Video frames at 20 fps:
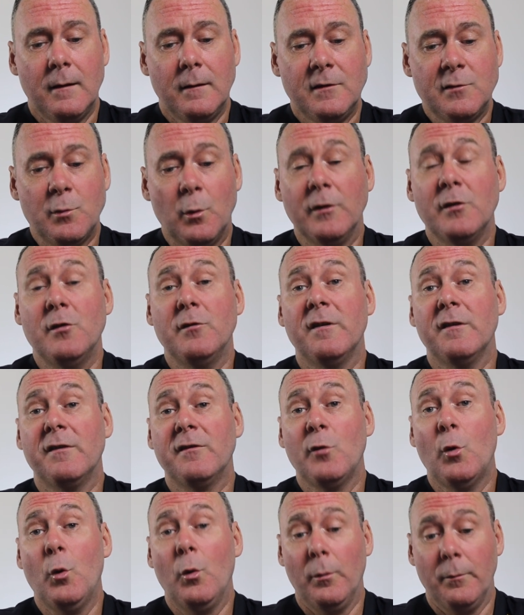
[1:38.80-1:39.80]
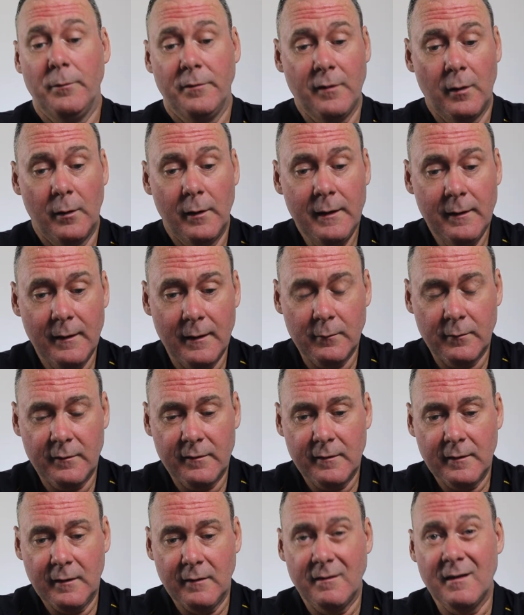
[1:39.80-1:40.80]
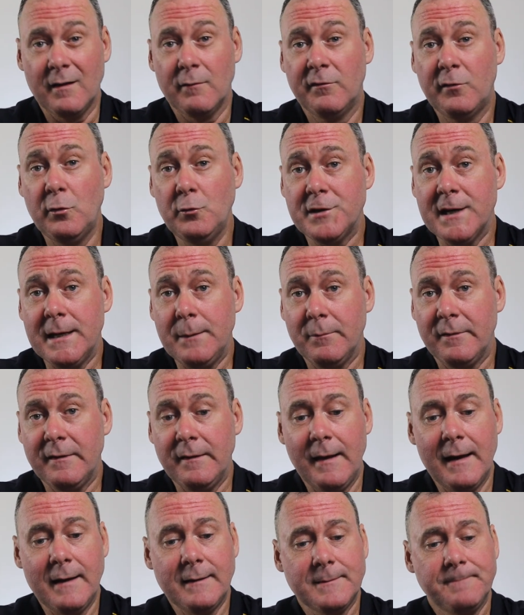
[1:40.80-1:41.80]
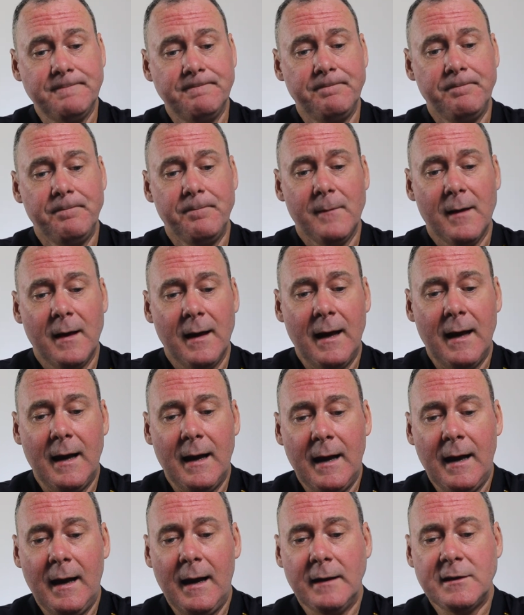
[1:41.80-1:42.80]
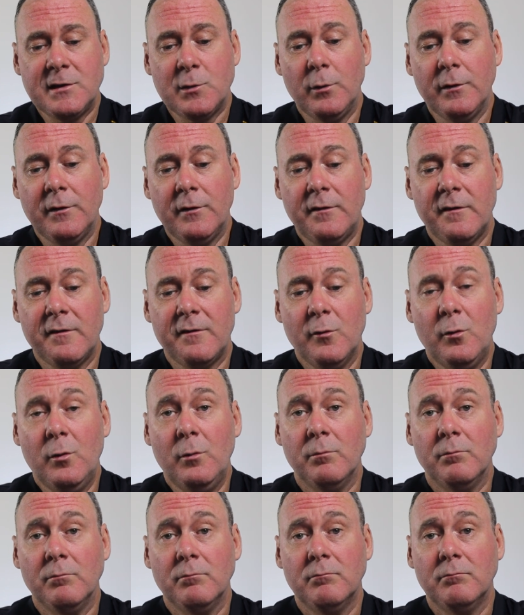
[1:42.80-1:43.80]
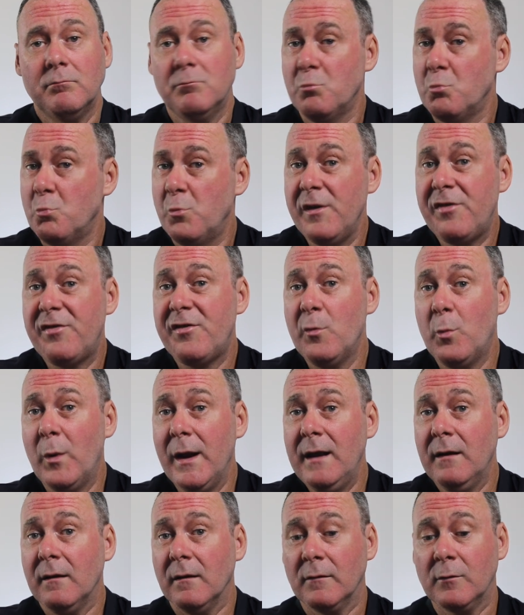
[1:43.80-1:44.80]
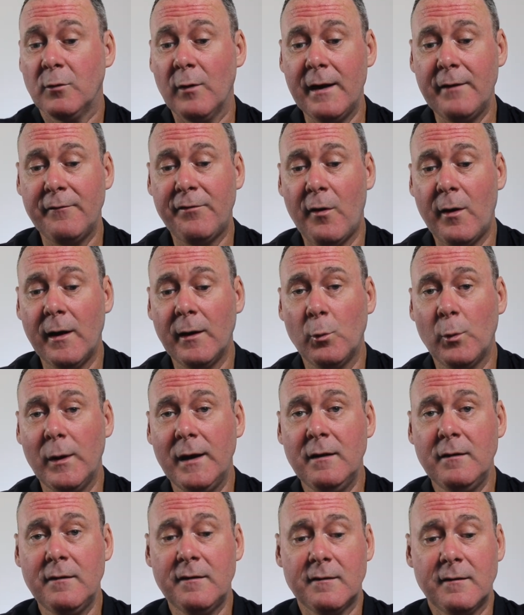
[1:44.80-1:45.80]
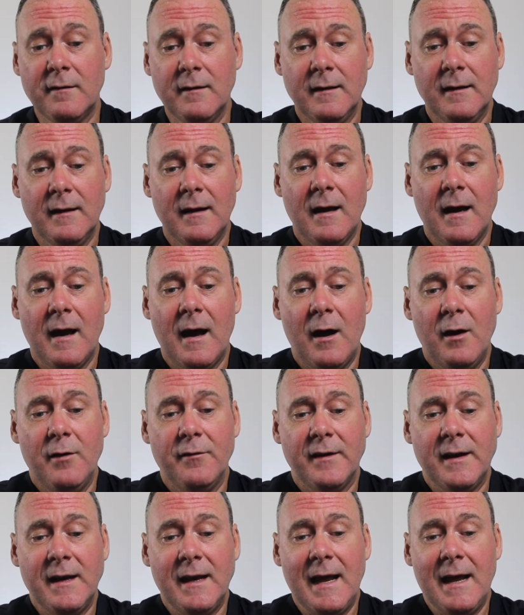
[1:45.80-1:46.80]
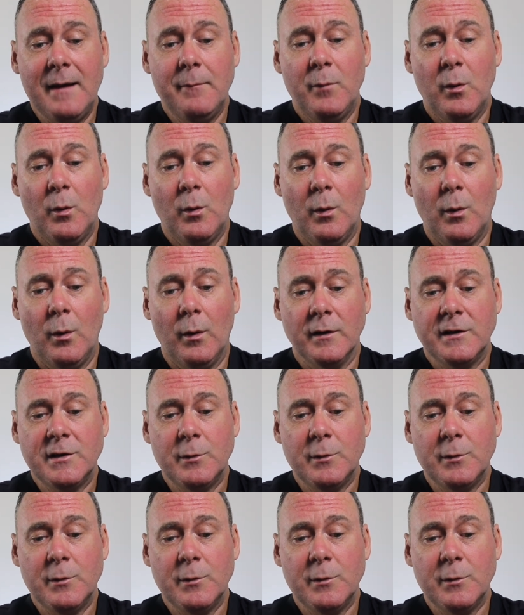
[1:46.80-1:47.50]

Tawantin Noosa Storm, sorry. That's because there's two teams in that. Tawantin Noosa Storm with the win. Grand final winners over Nambour.